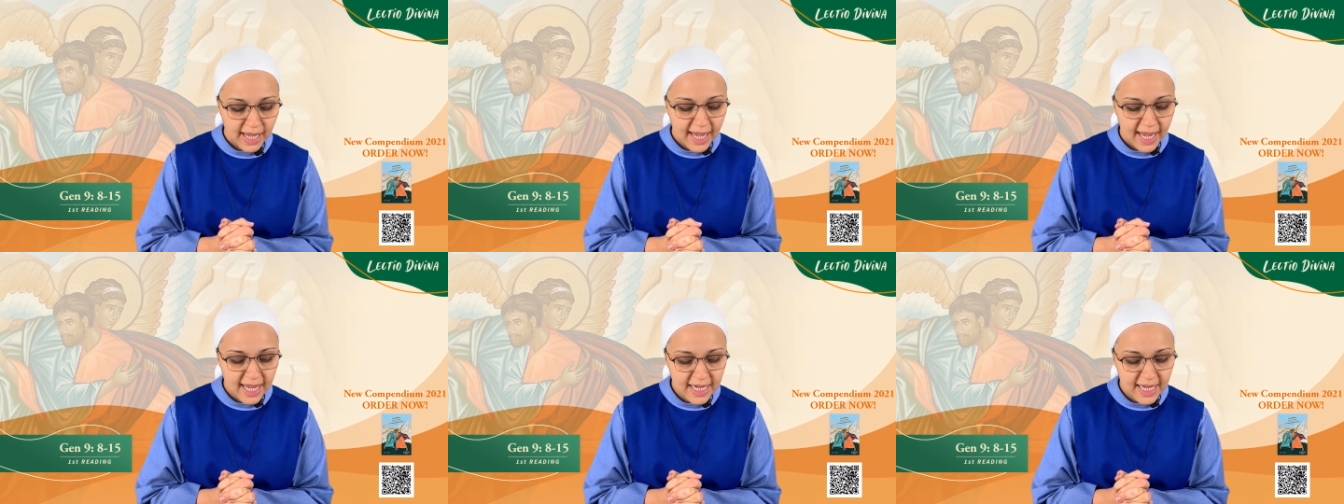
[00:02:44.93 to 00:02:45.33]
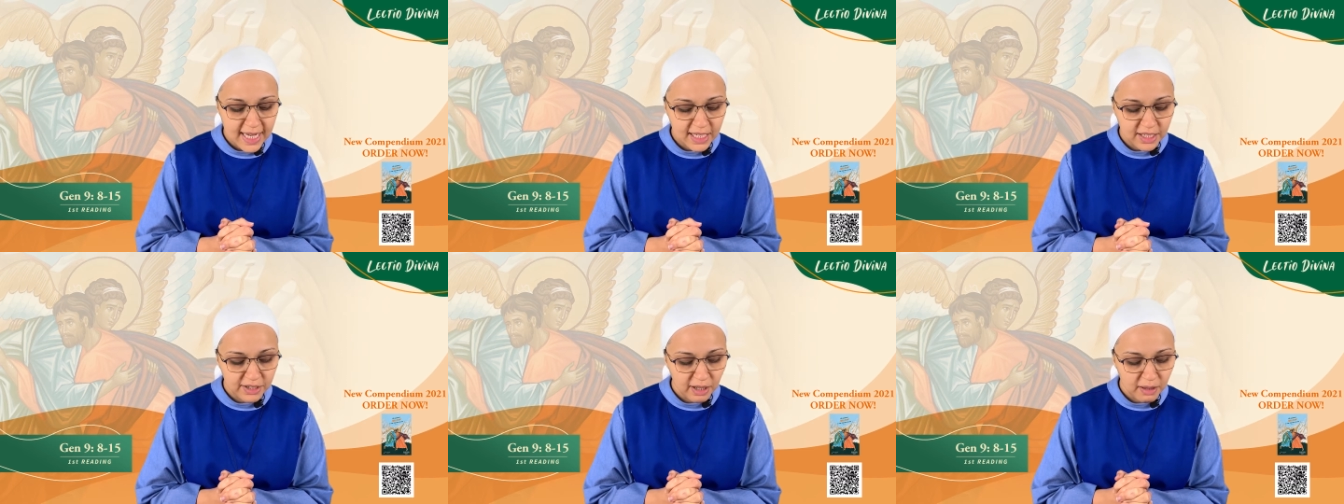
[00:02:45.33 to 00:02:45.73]
and
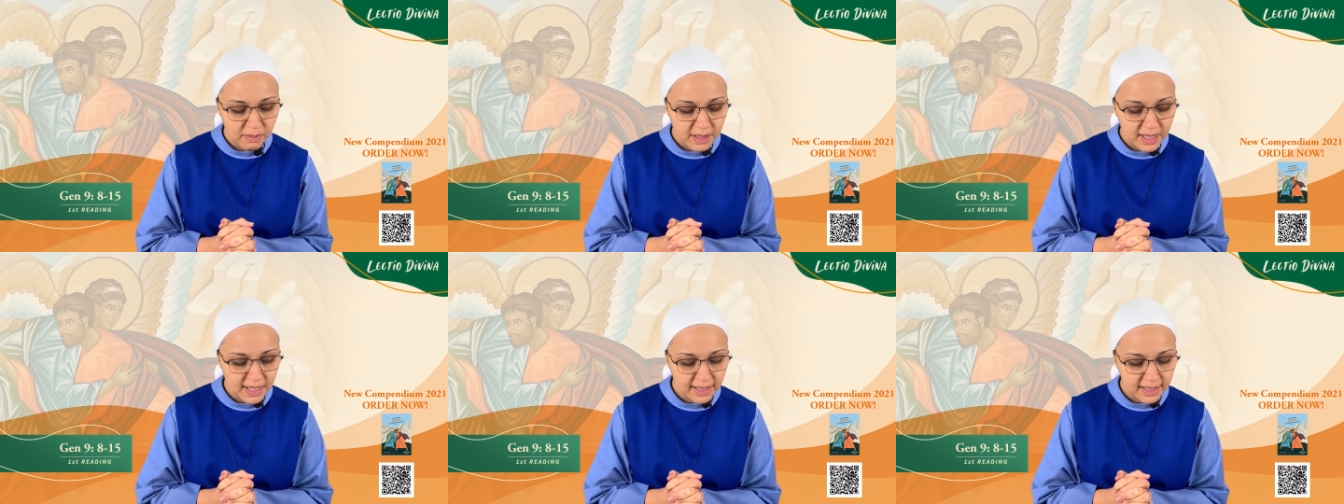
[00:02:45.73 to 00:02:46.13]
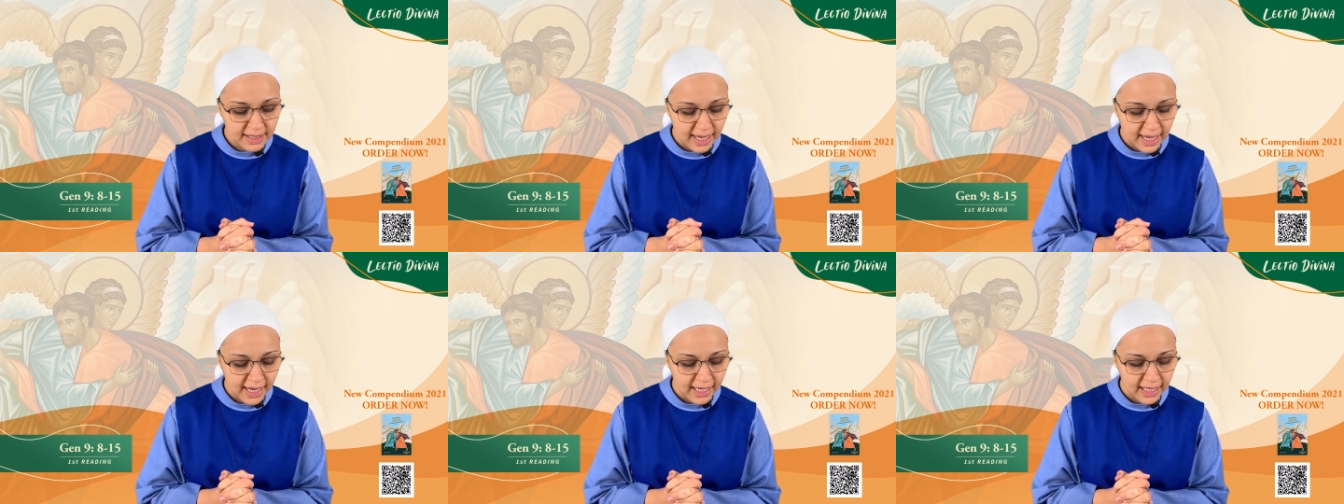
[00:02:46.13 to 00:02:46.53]
it shall be a
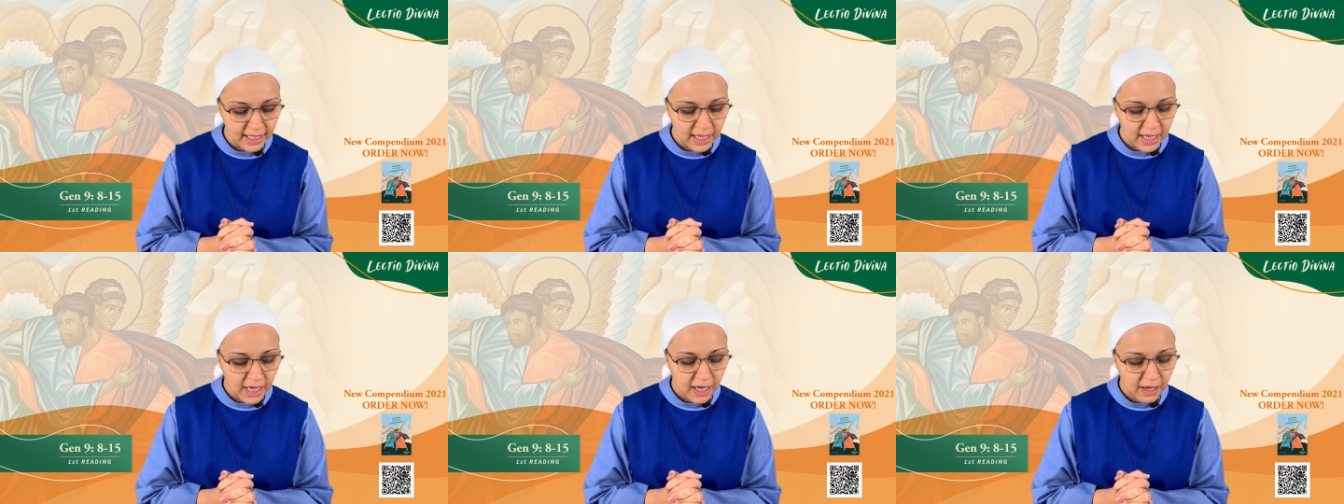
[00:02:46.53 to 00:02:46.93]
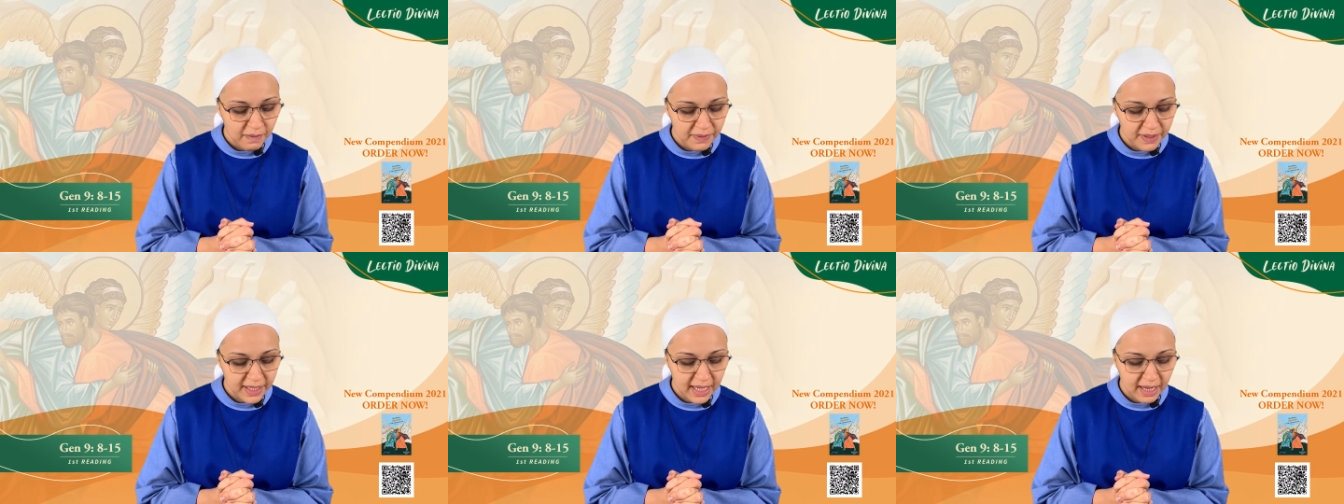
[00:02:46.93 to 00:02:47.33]
sign of
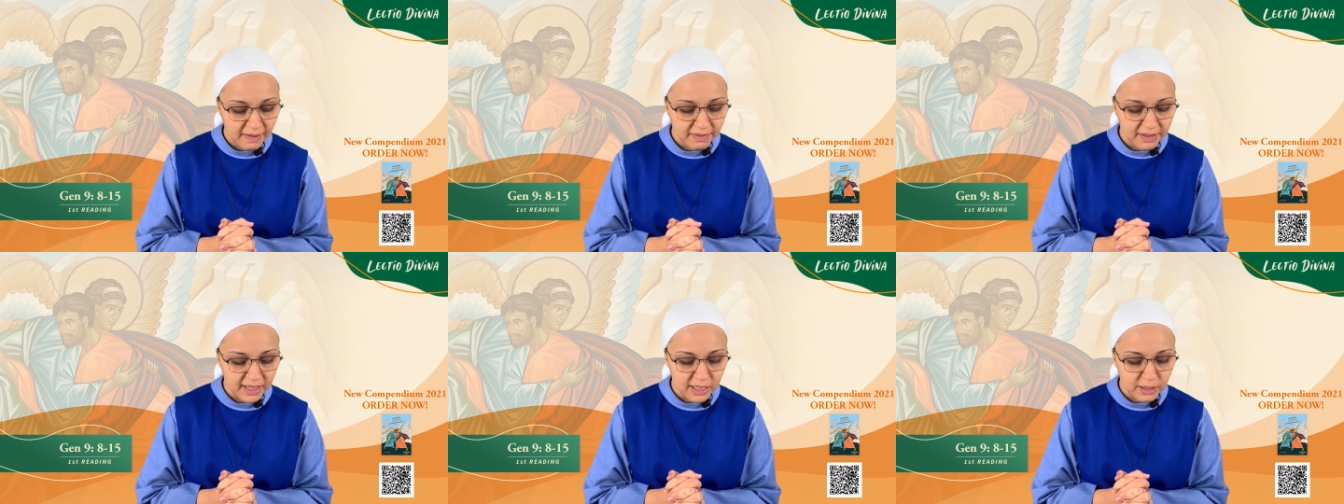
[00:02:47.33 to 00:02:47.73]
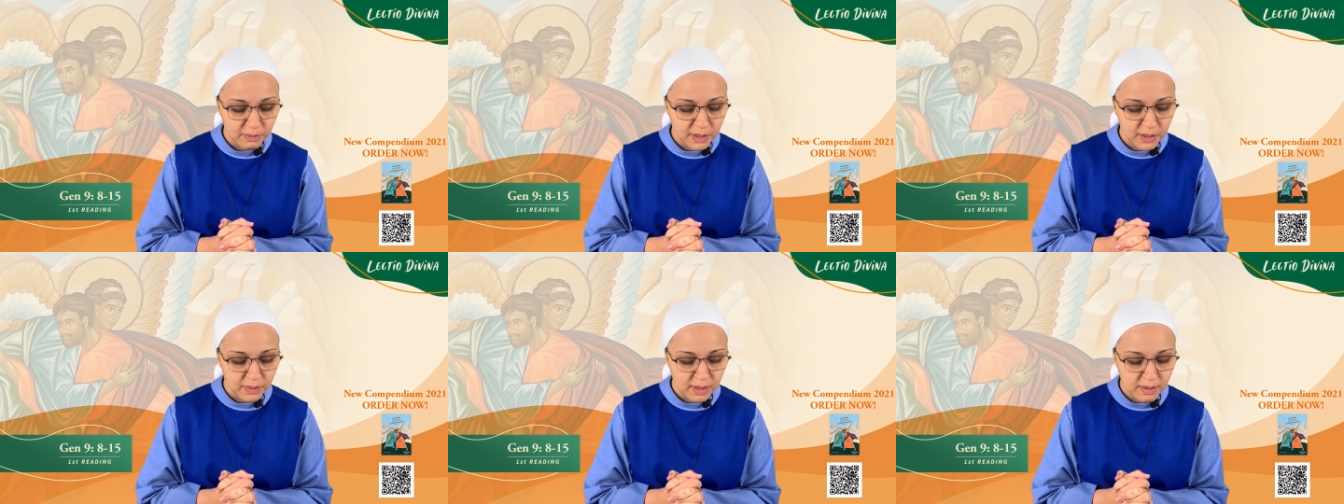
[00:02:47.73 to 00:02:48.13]
the covenant
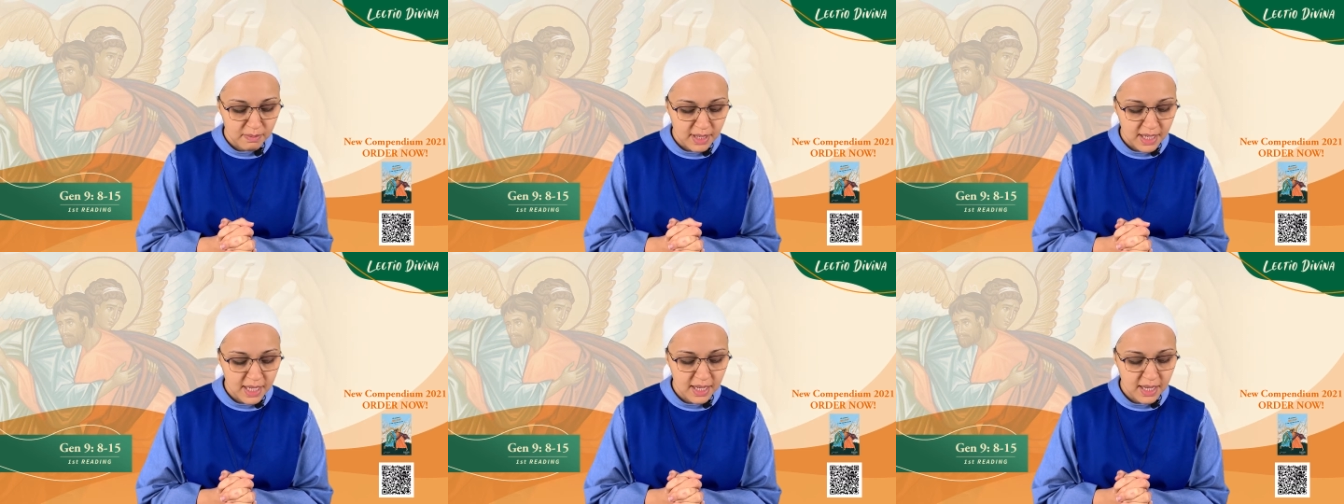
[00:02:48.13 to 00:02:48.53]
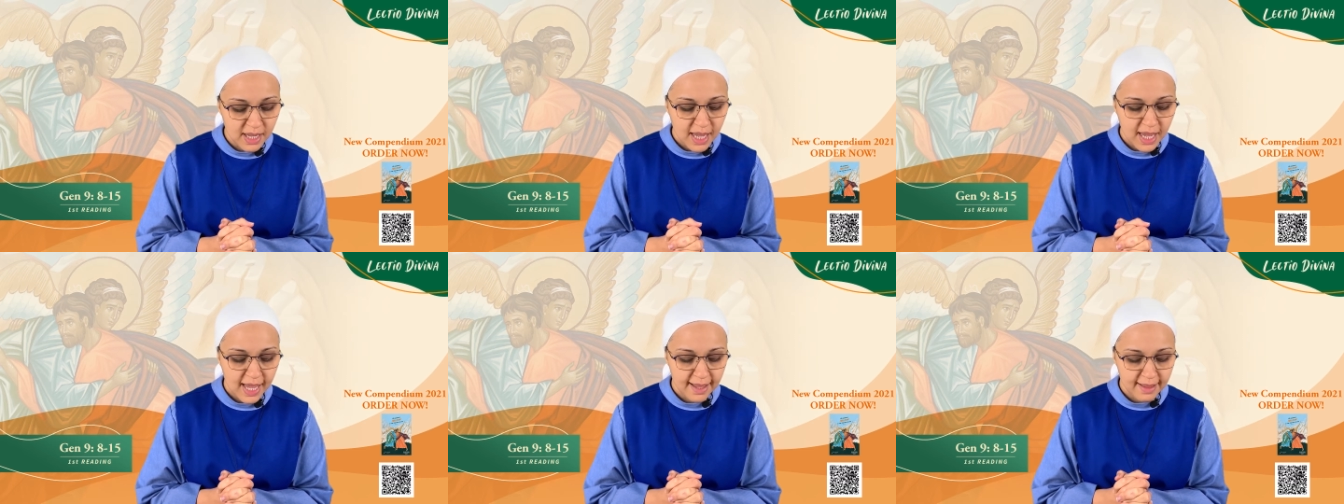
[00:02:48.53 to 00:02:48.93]
between me
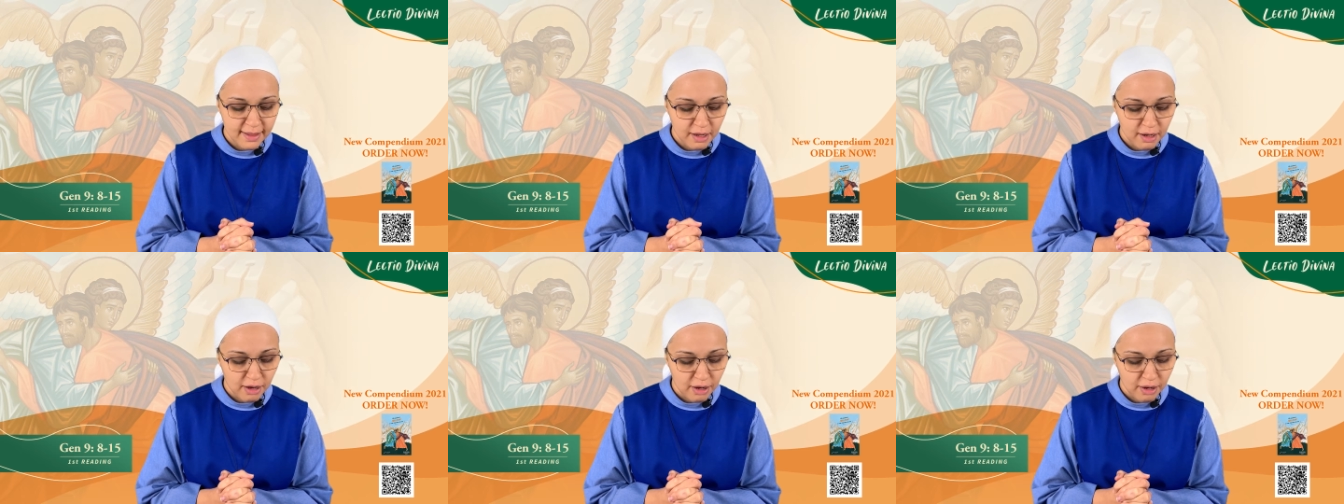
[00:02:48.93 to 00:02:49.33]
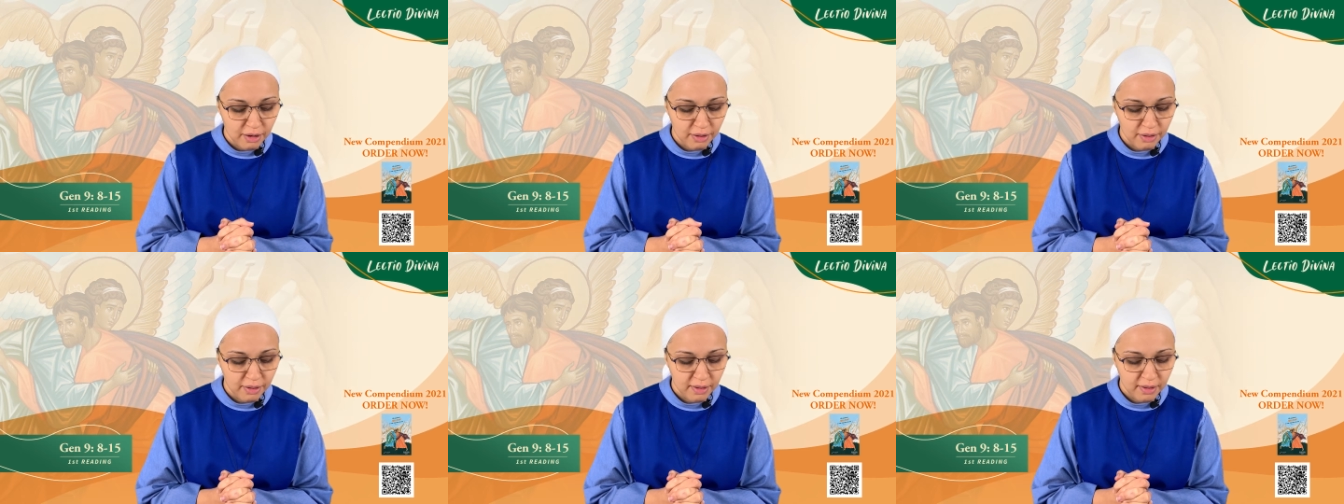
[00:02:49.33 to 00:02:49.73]
and the
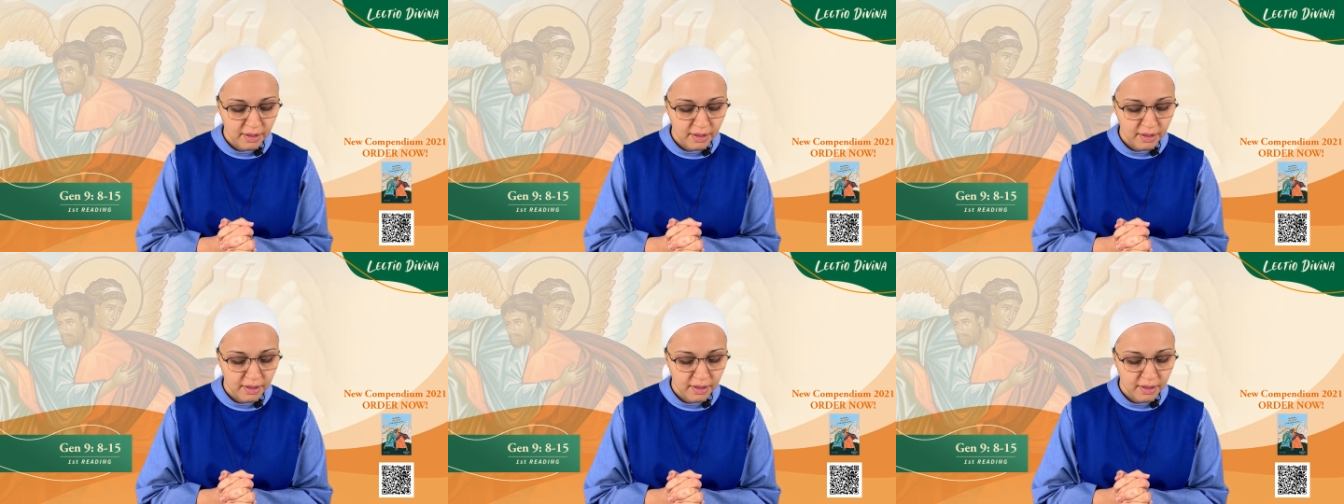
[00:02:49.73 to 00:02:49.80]
earth.